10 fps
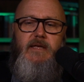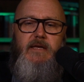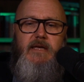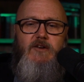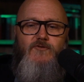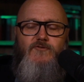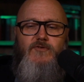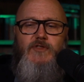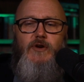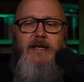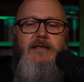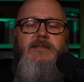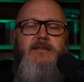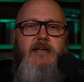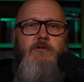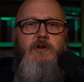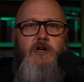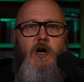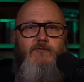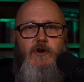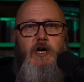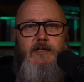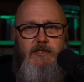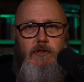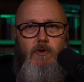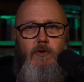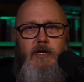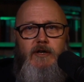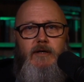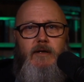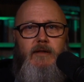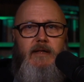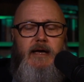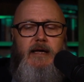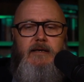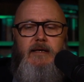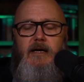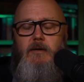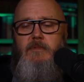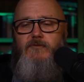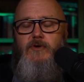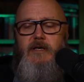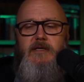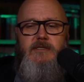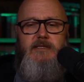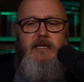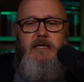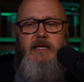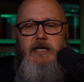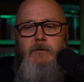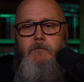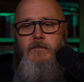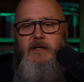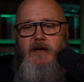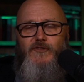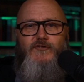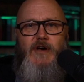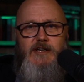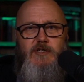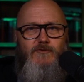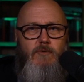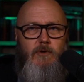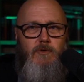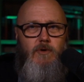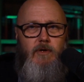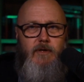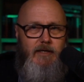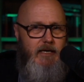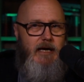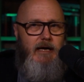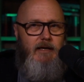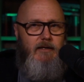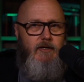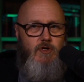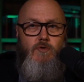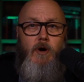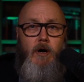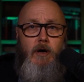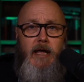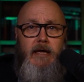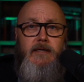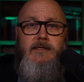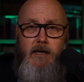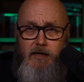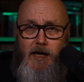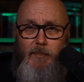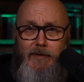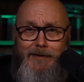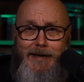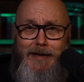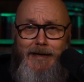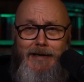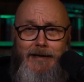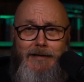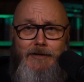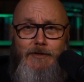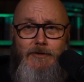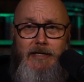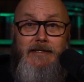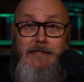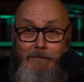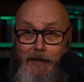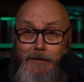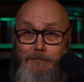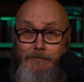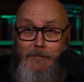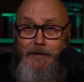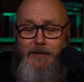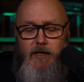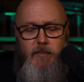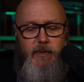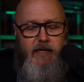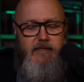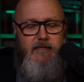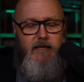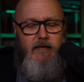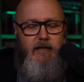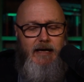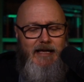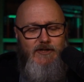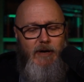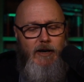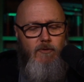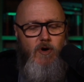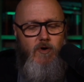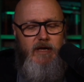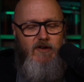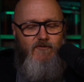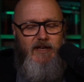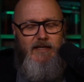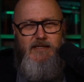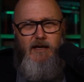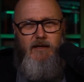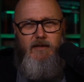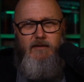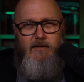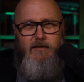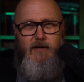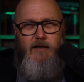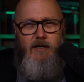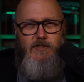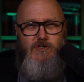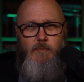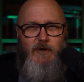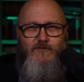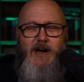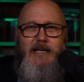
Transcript: if there isn't any regard for God's glory, that if there isn't any affection for the Lord, then yeah, you are a suck up and you need to stop that. But so I don't know if it's a super fine